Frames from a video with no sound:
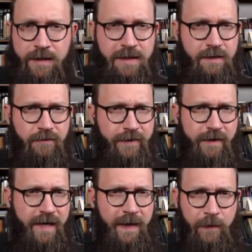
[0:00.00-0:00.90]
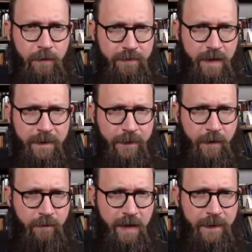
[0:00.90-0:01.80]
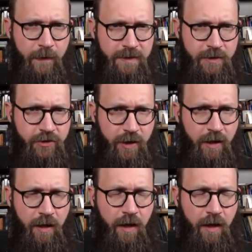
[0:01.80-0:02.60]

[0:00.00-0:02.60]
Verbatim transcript: that's still very anthrop anthrocentric.